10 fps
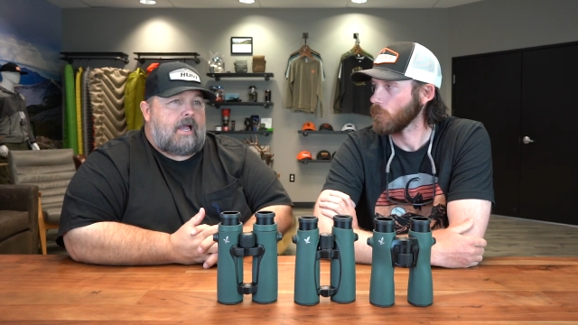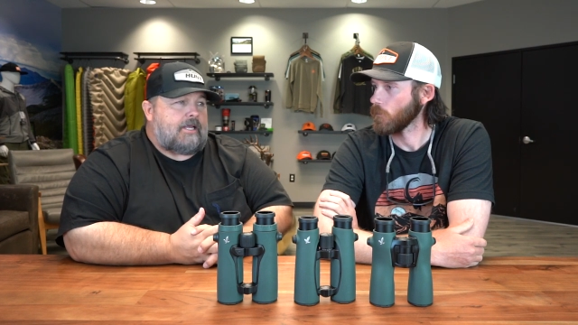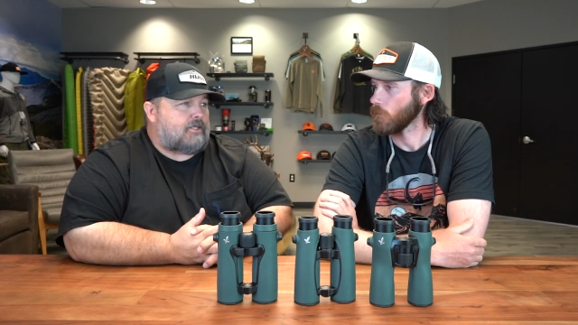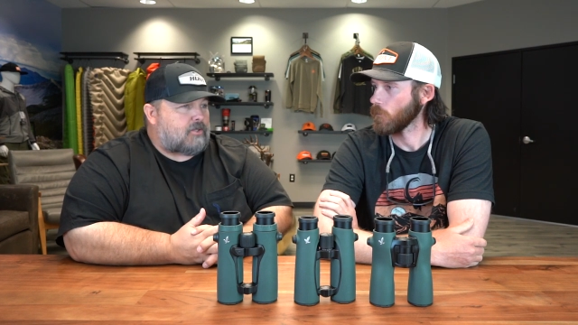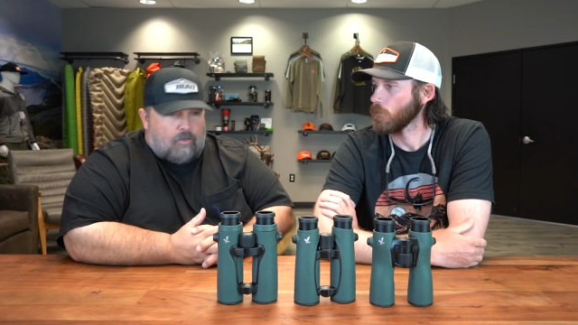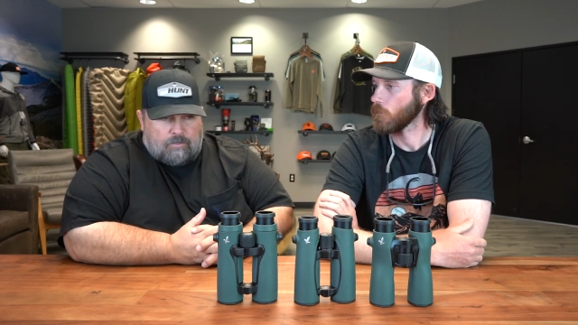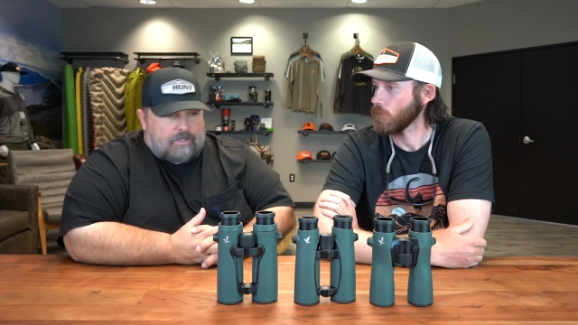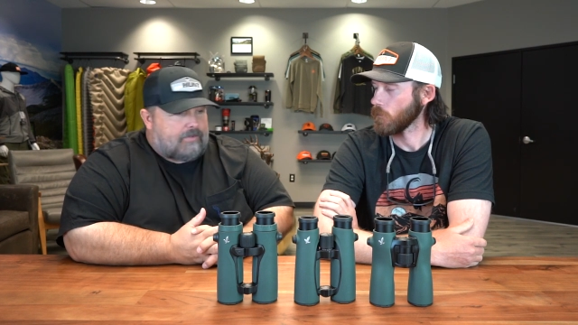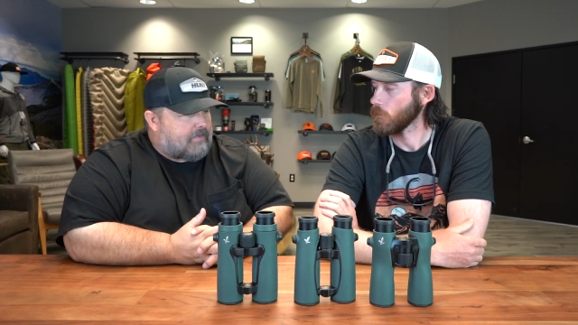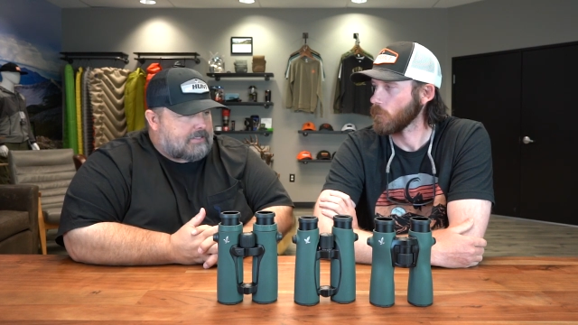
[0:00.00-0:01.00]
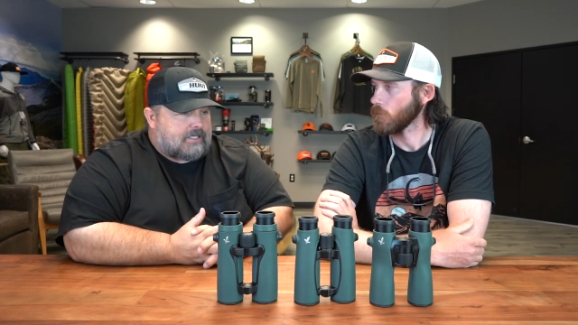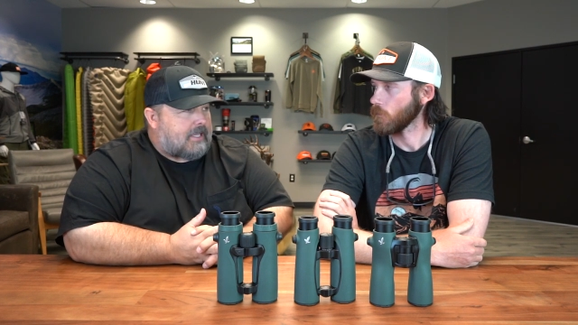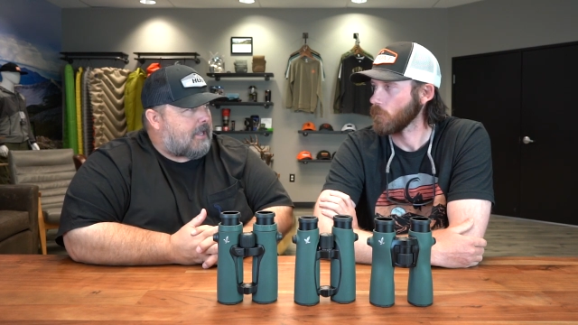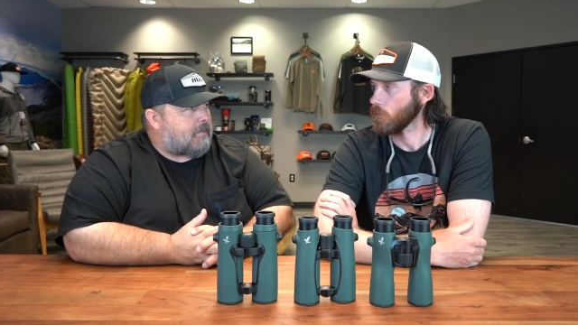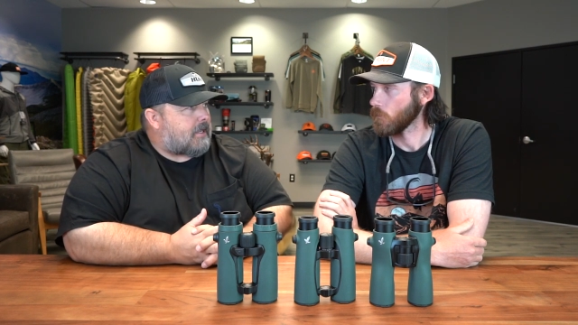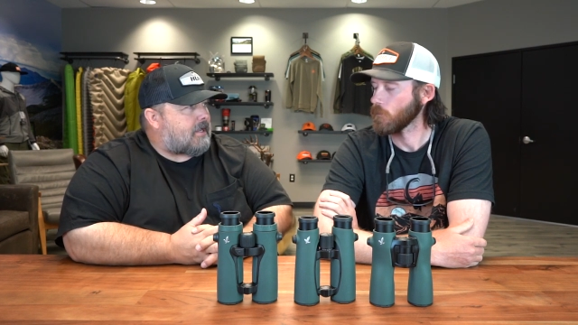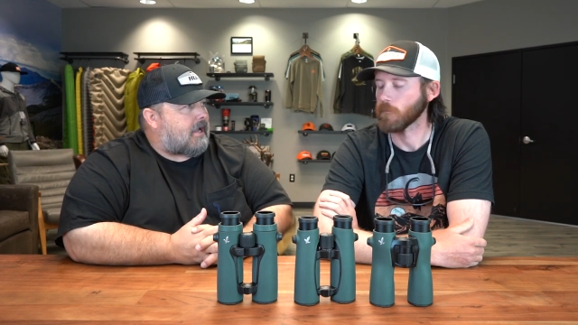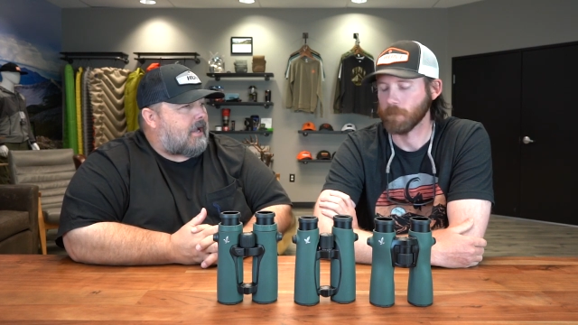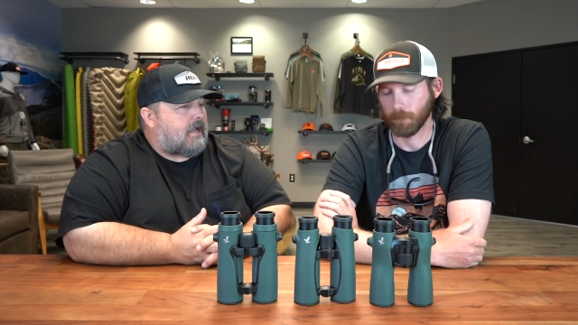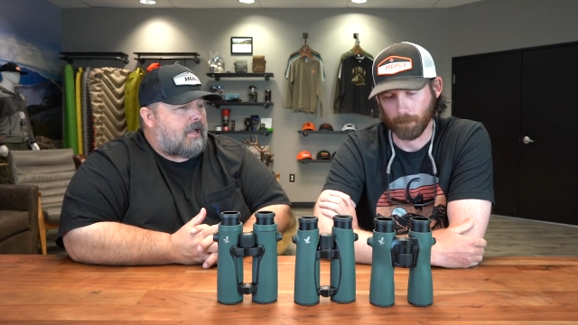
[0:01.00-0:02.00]
Speaker 1: I don't believe that's a gimmick.
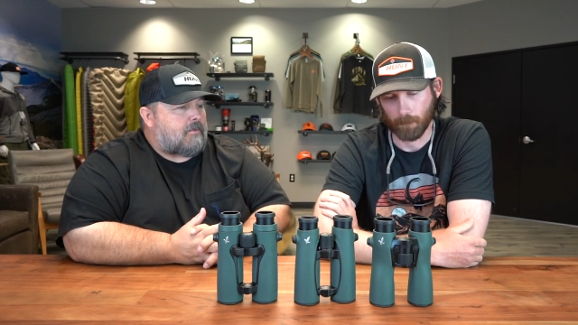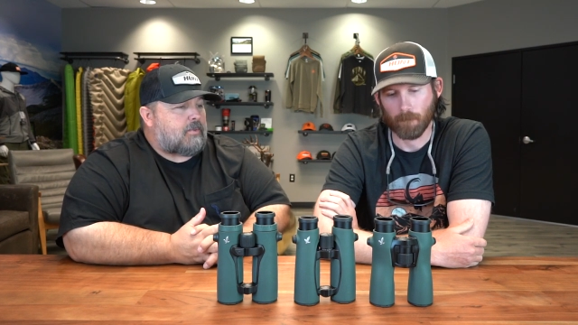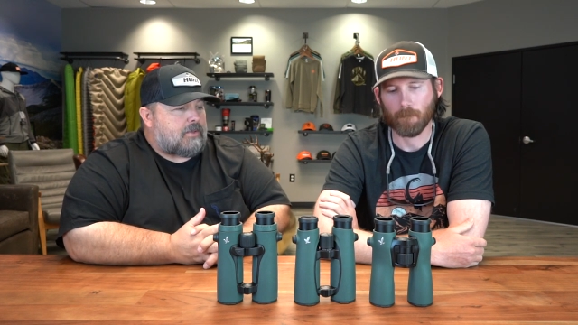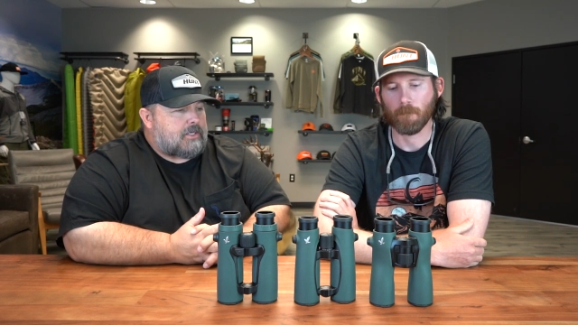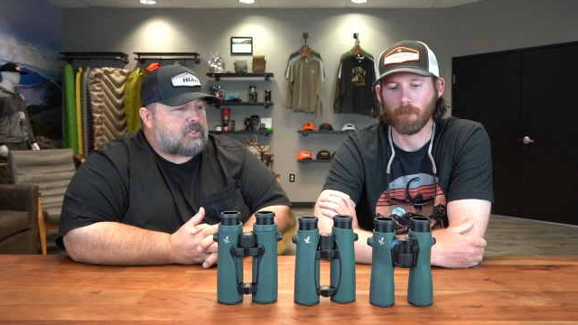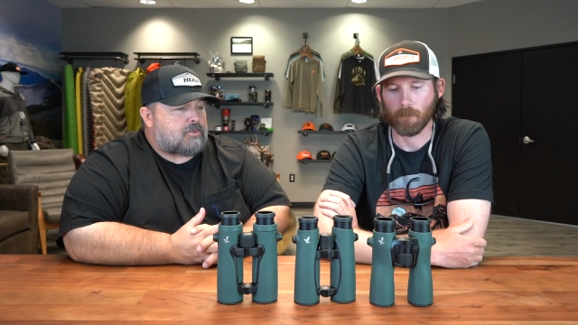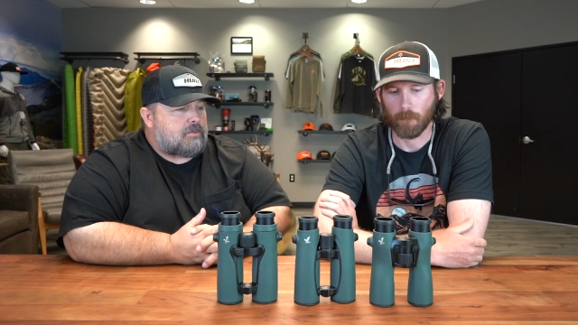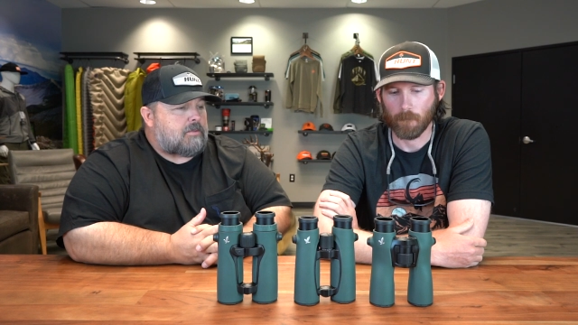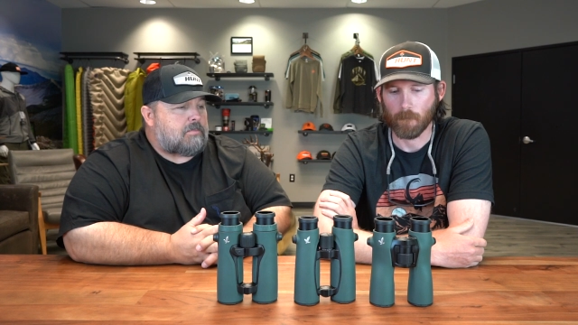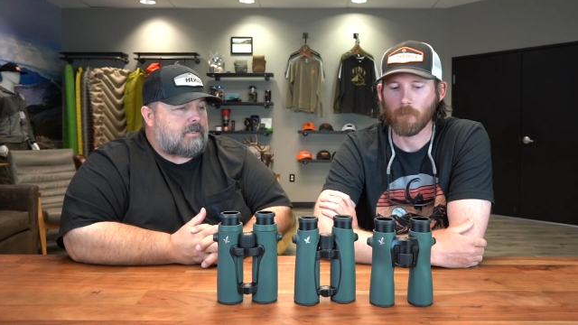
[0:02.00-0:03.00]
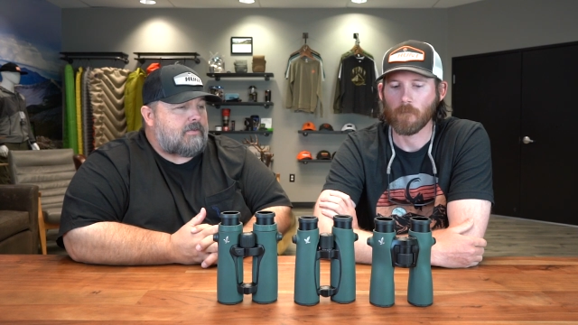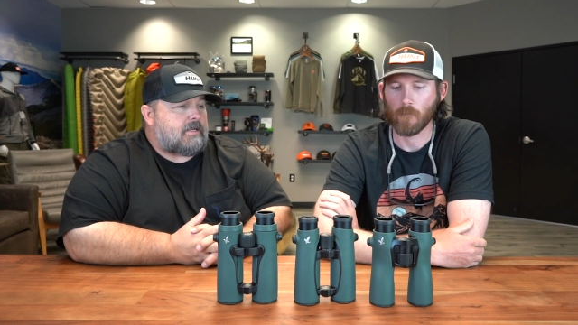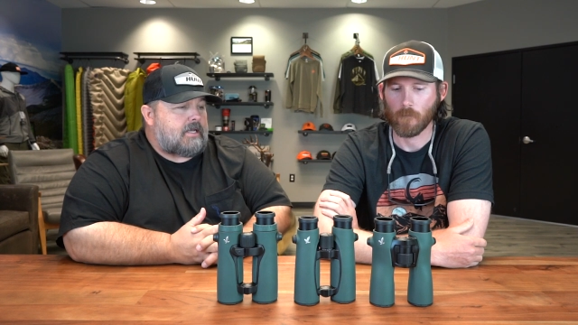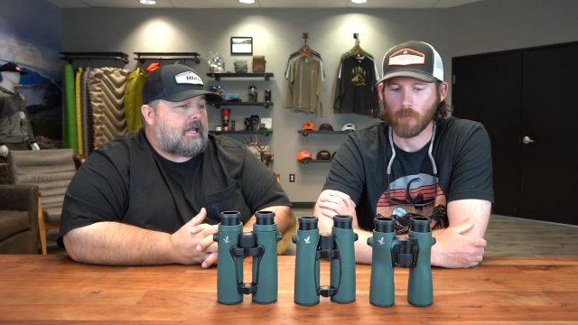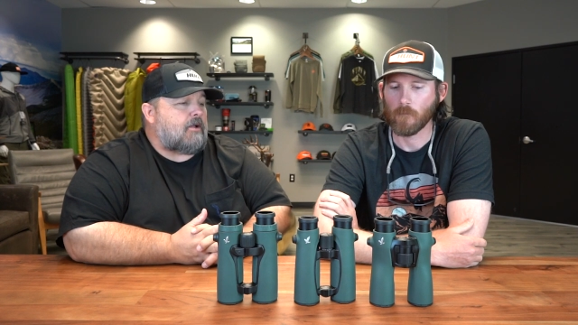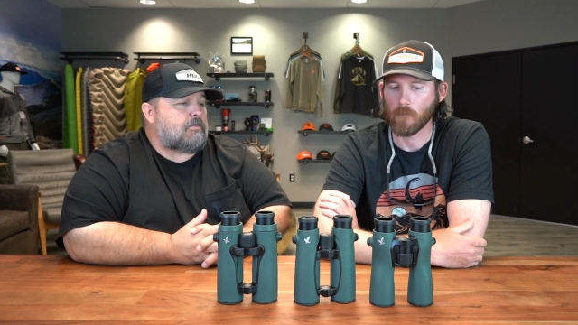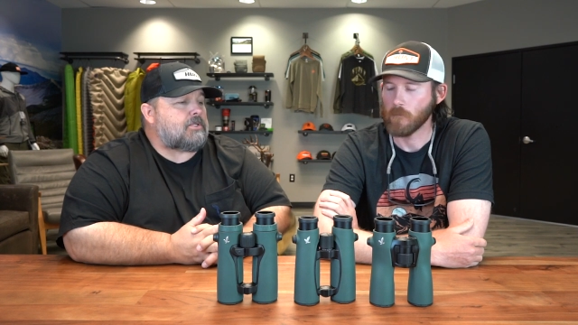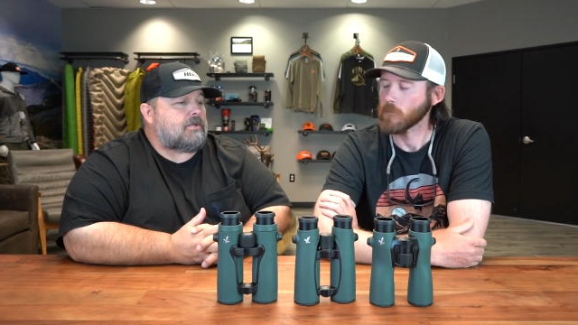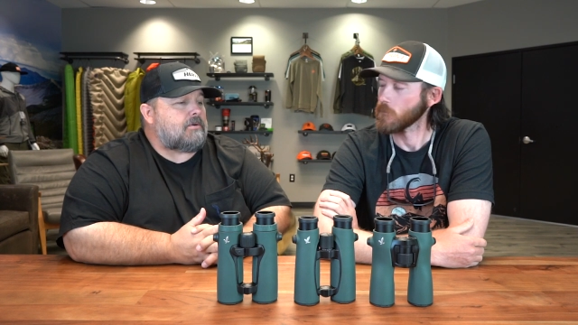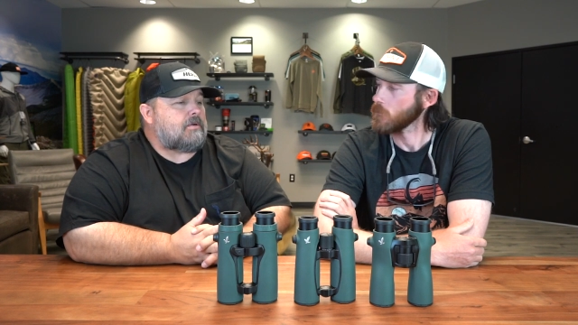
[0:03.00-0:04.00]
I, I really truly believe that it
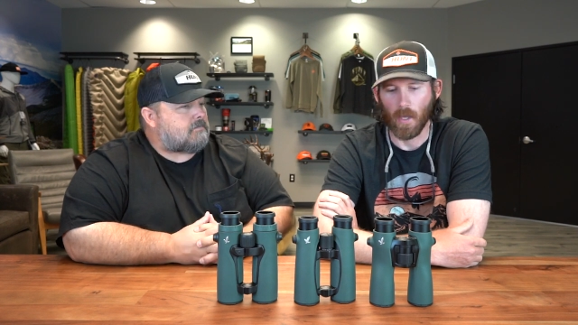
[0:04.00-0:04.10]
helps you.